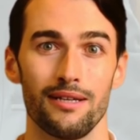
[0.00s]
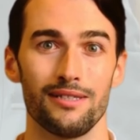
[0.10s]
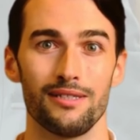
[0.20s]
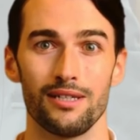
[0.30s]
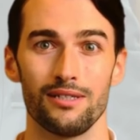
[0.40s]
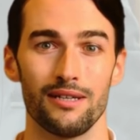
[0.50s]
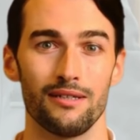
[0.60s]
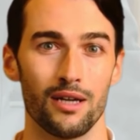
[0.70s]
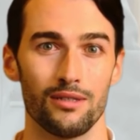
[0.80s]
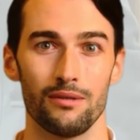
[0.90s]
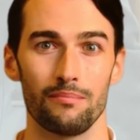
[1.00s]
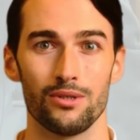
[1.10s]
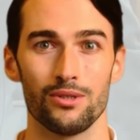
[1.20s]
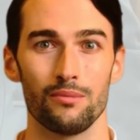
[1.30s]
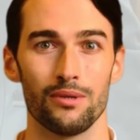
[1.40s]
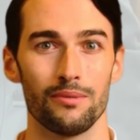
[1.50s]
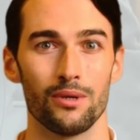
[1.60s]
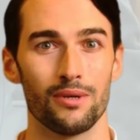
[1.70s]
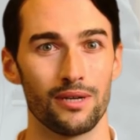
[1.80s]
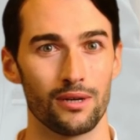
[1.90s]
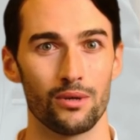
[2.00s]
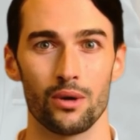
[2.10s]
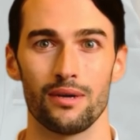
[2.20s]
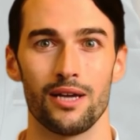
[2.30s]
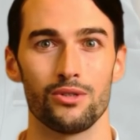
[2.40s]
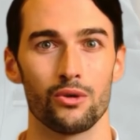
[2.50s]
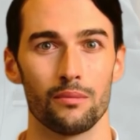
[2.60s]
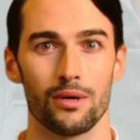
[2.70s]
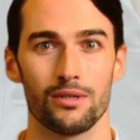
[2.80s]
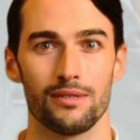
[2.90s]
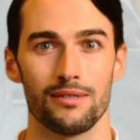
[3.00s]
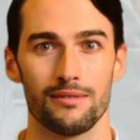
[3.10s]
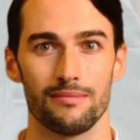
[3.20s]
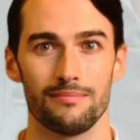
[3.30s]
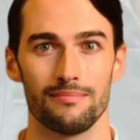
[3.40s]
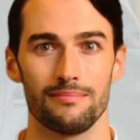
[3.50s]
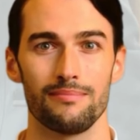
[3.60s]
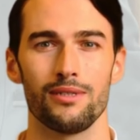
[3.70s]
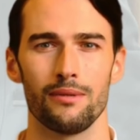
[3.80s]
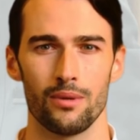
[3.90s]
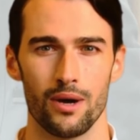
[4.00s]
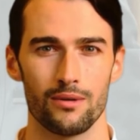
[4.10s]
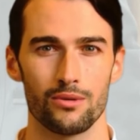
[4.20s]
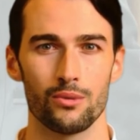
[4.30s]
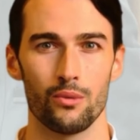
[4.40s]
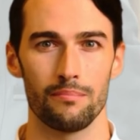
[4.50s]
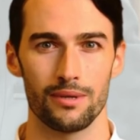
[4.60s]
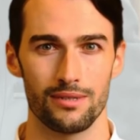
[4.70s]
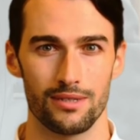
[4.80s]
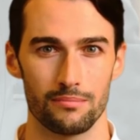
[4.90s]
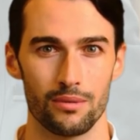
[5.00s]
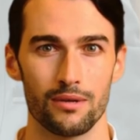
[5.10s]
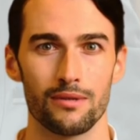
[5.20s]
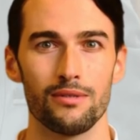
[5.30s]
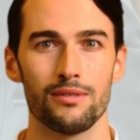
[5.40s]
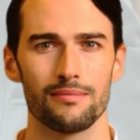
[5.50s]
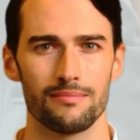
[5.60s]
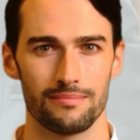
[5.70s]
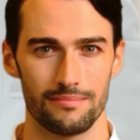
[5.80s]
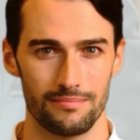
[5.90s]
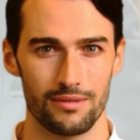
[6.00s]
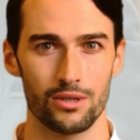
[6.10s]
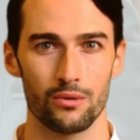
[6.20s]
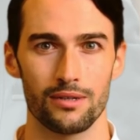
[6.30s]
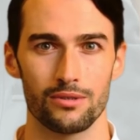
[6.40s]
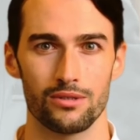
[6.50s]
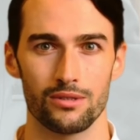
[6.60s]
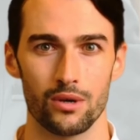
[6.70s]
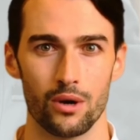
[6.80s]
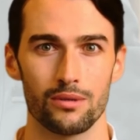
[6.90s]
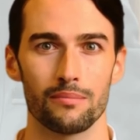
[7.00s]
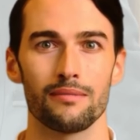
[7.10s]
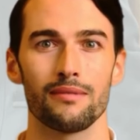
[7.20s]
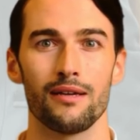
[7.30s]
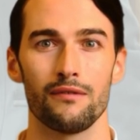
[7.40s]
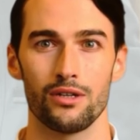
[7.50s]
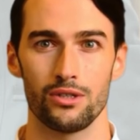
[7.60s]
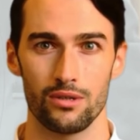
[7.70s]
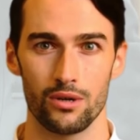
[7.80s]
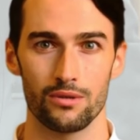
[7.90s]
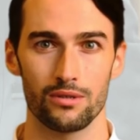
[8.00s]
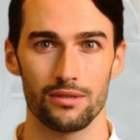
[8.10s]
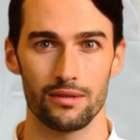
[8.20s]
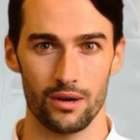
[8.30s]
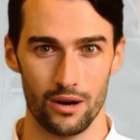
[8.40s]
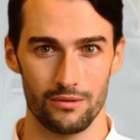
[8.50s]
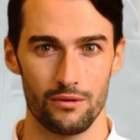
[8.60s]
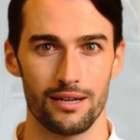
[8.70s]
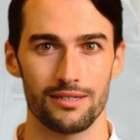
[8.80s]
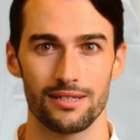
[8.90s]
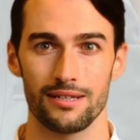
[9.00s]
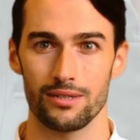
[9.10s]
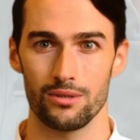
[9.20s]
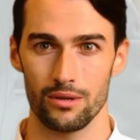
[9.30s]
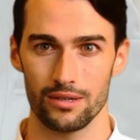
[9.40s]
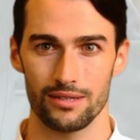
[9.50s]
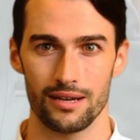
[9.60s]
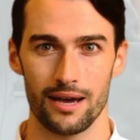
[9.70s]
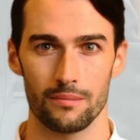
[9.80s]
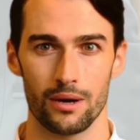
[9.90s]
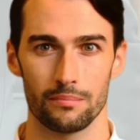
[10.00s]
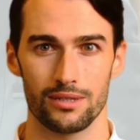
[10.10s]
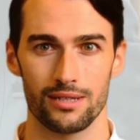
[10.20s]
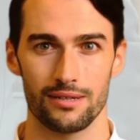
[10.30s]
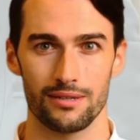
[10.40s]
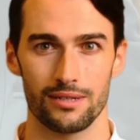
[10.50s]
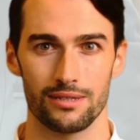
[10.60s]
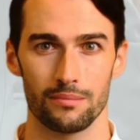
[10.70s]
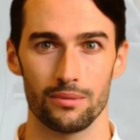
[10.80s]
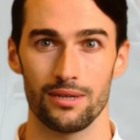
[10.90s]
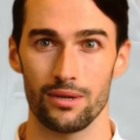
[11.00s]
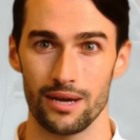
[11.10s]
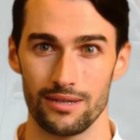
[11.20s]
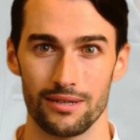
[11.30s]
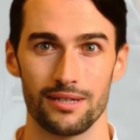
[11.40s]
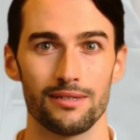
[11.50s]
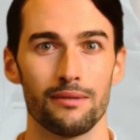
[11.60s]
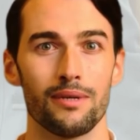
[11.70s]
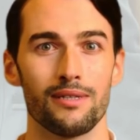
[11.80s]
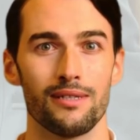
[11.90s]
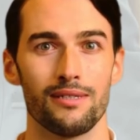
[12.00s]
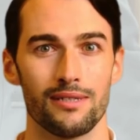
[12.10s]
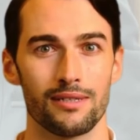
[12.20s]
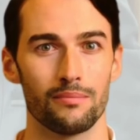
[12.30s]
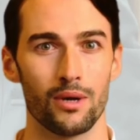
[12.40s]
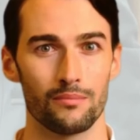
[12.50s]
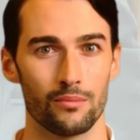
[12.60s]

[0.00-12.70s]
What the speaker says: existing customers who can be legal or natural persons, suppliers or business partners, the directors, ultimate beneficial owners, authorized signatories, and representatives of legal entities the business is involved